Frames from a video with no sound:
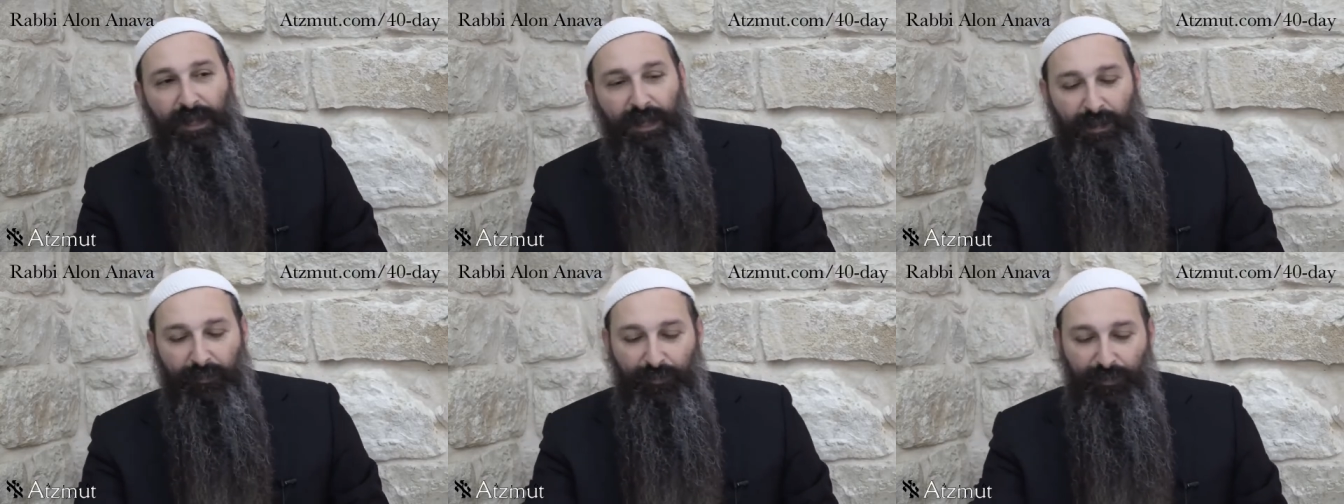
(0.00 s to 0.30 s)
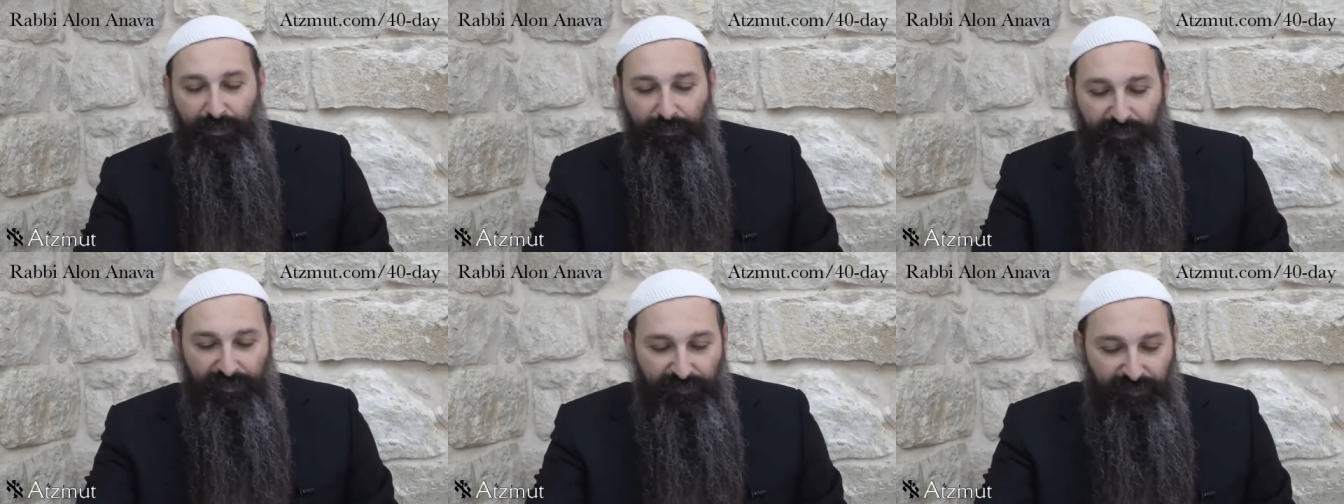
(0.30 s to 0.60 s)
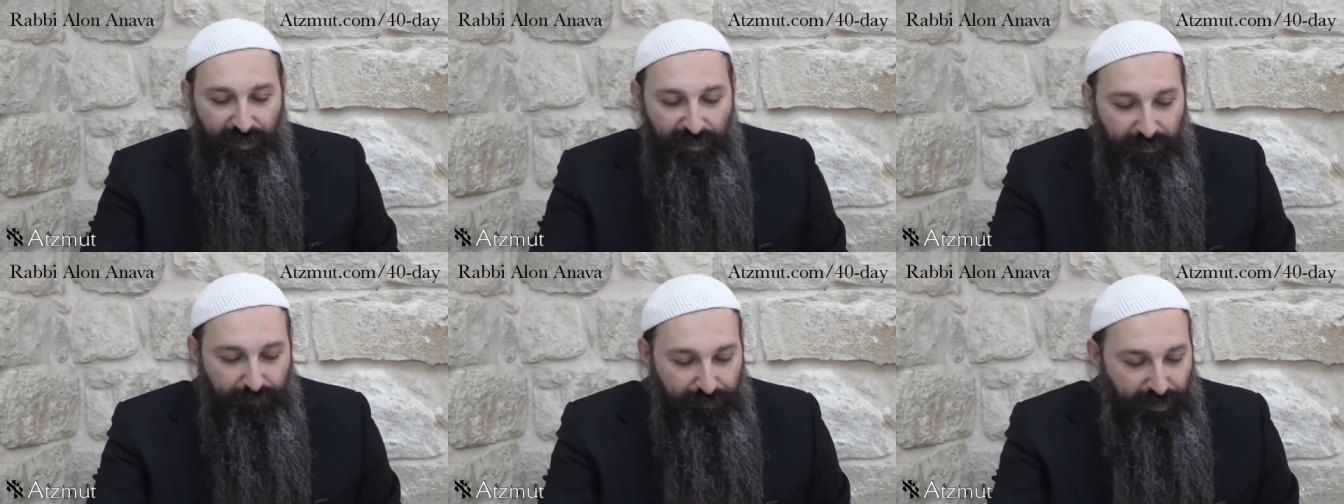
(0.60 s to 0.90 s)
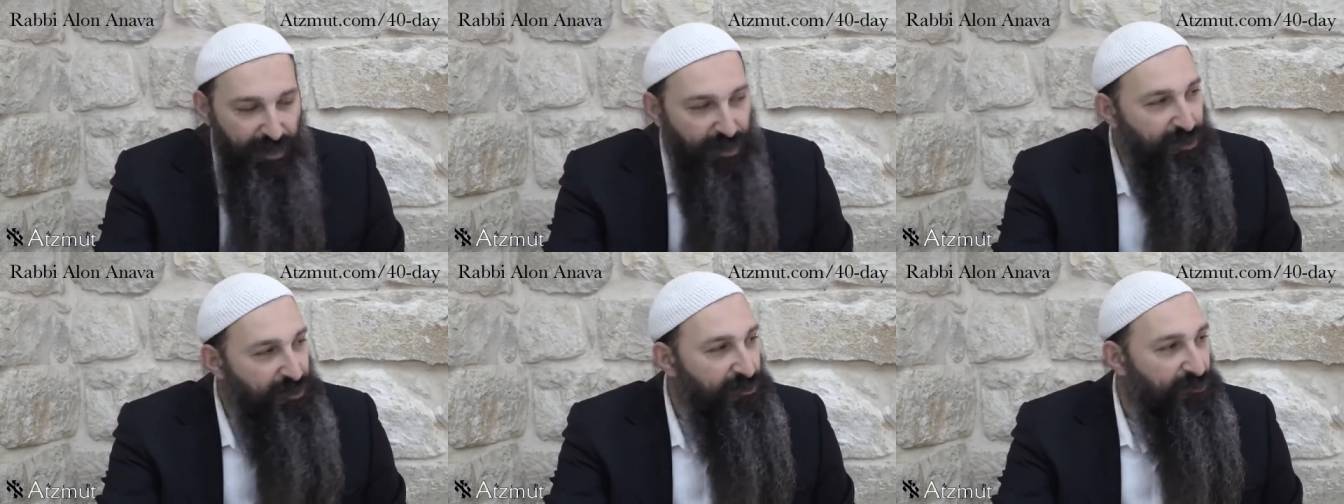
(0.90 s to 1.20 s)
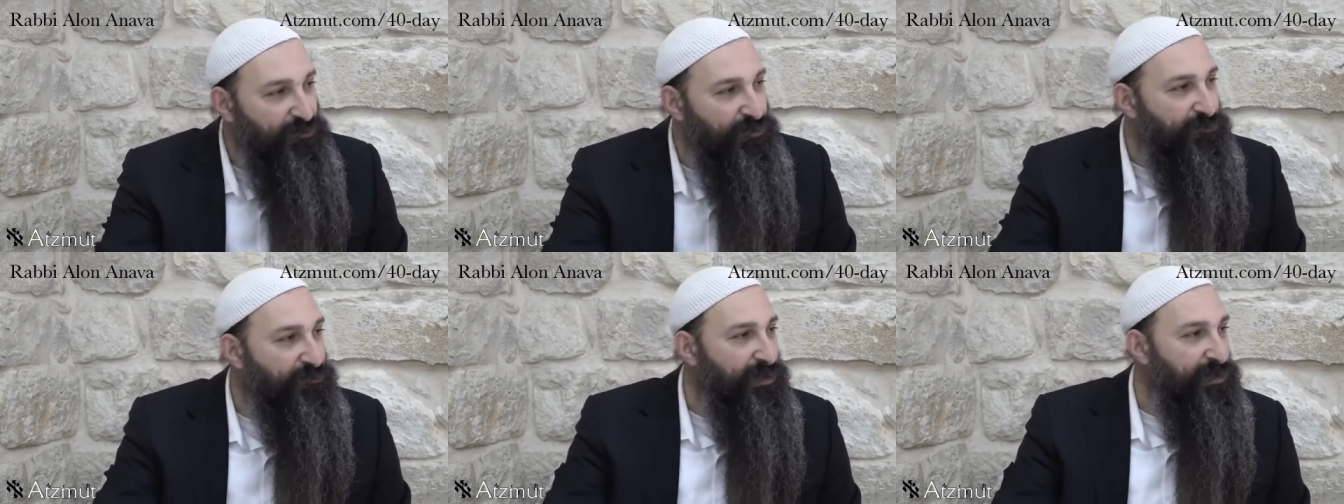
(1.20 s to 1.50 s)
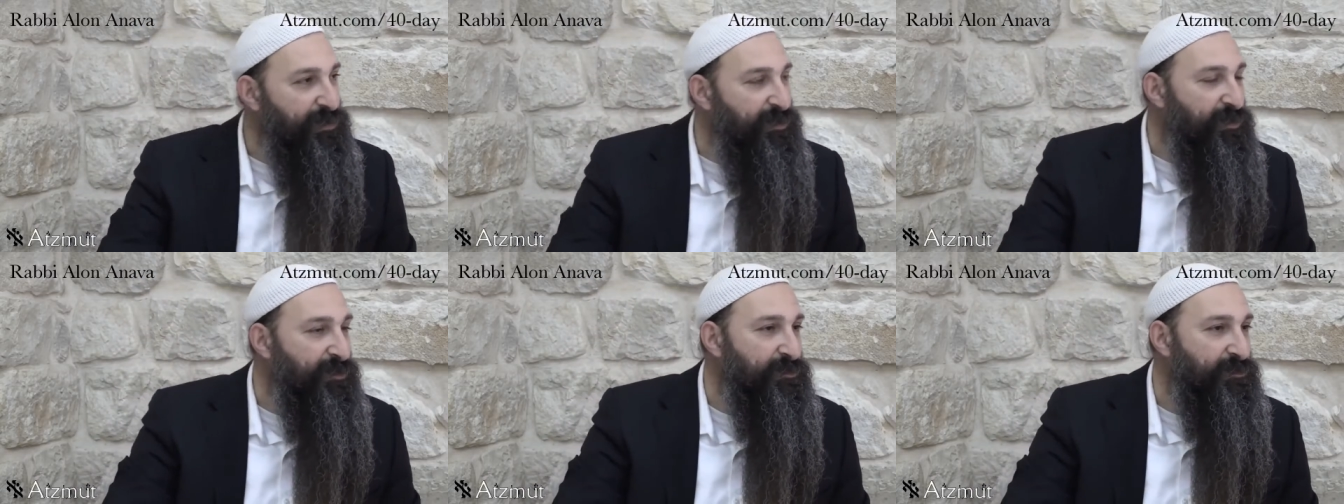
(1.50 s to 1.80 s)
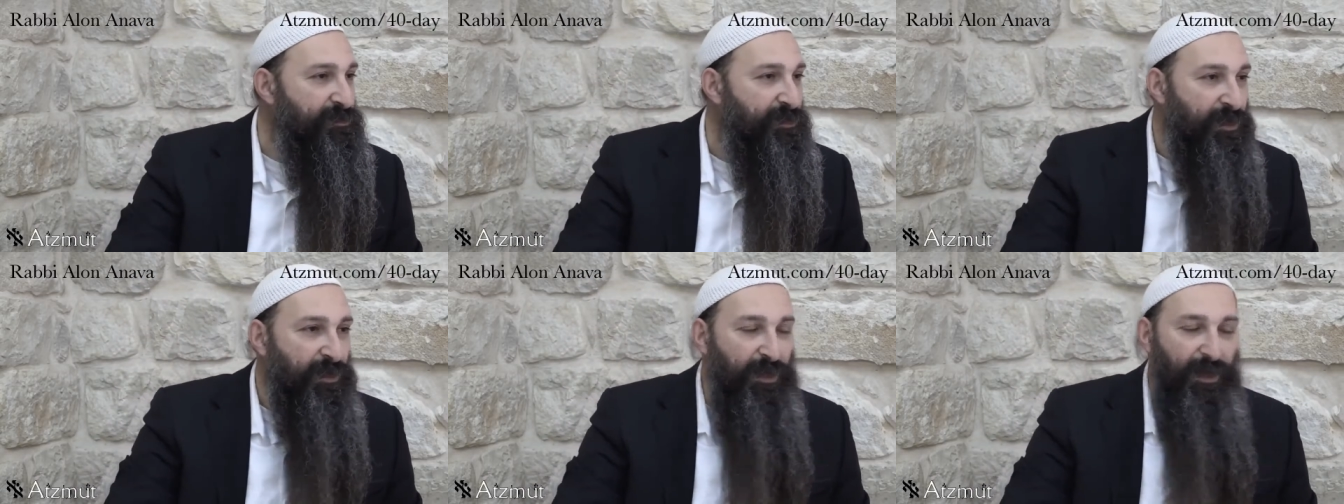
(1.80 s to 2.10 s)
I'm going to be very patient with my
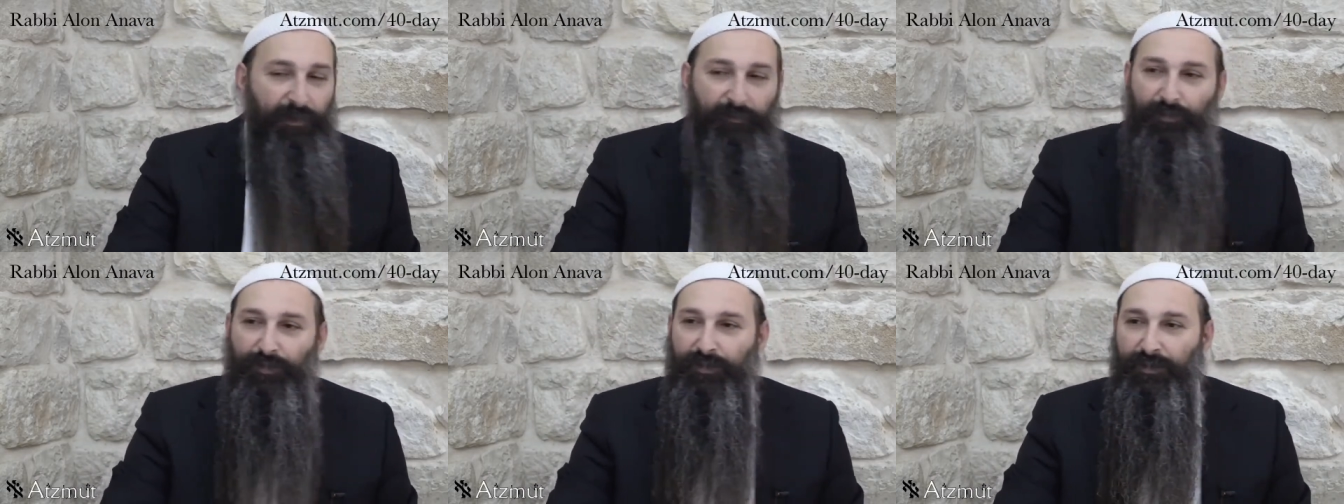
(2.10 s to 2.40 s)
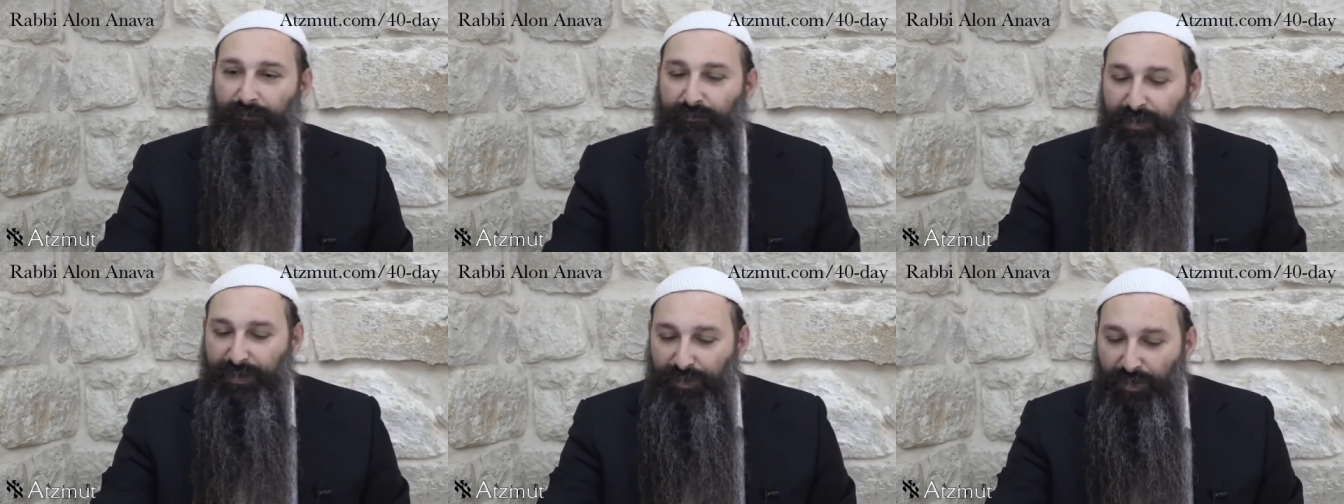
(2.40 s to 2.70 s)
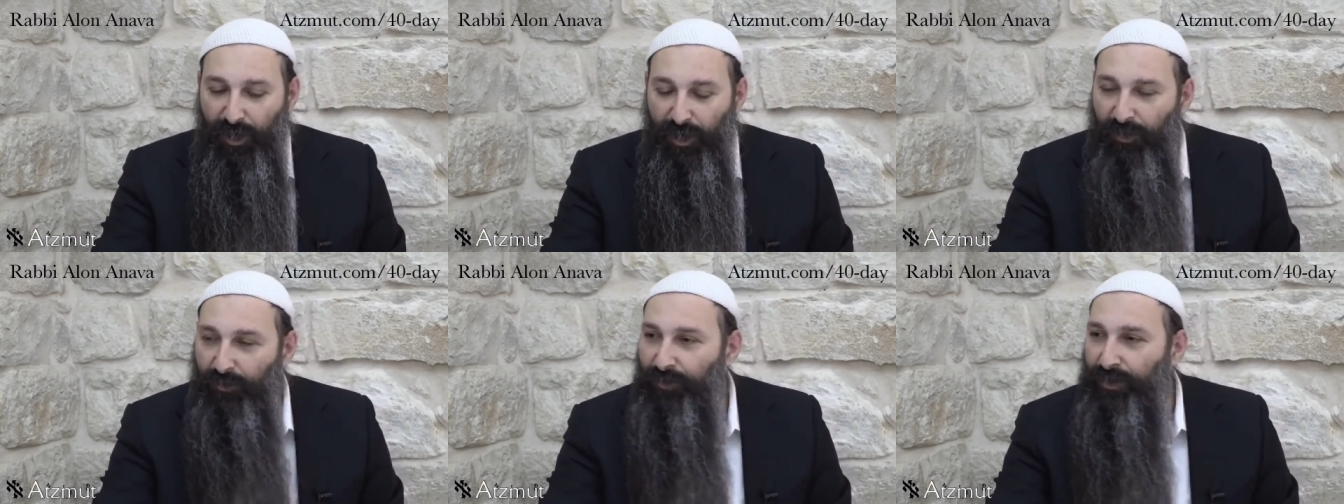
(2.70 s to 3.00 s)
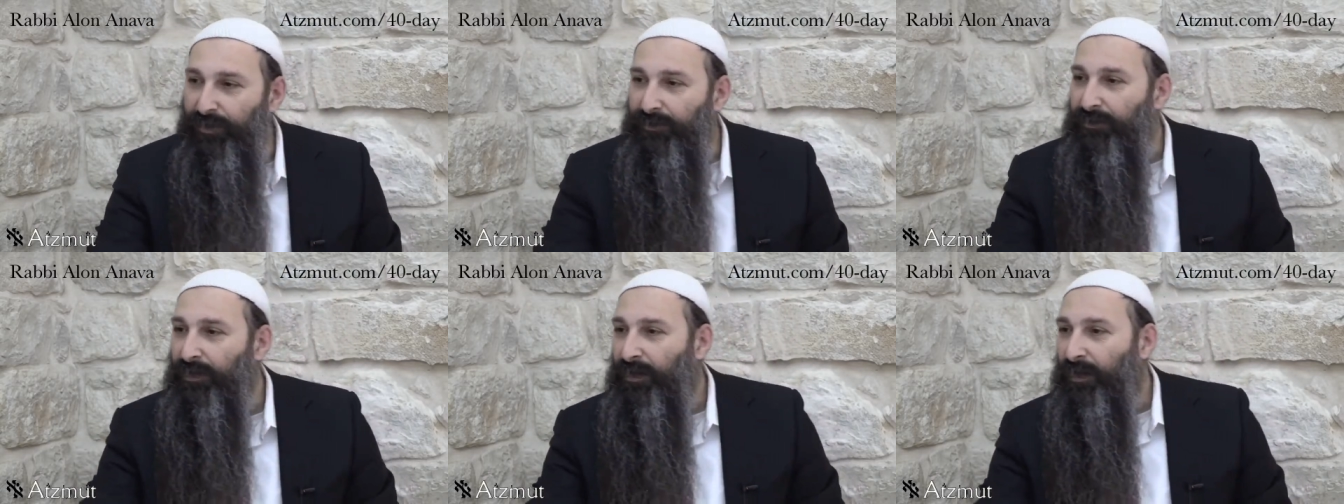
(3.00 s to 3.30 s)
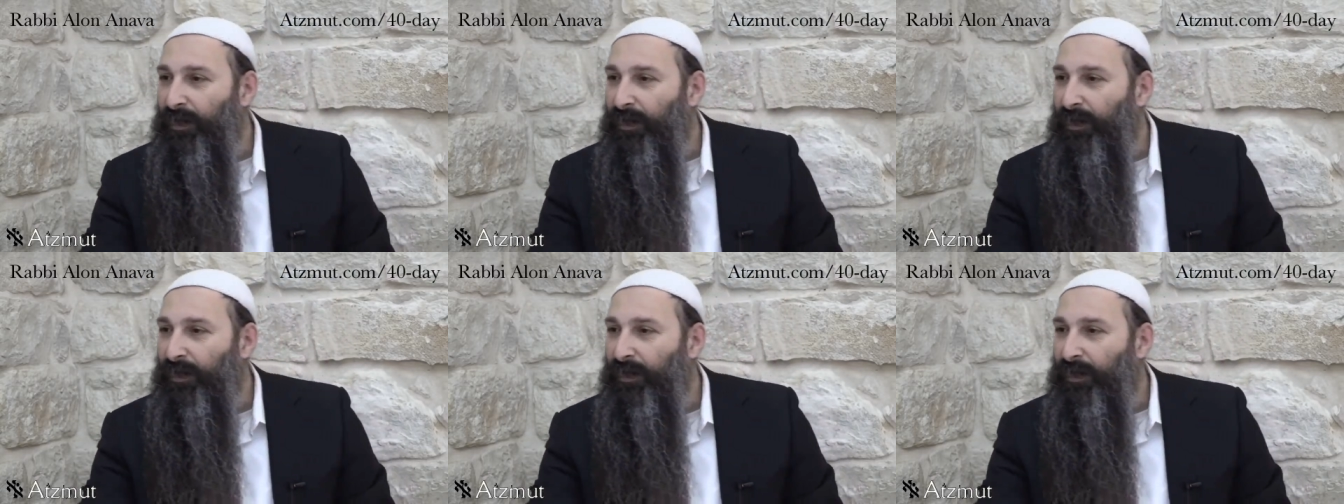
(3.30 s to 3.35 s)
kids. I'm going to be tolerant.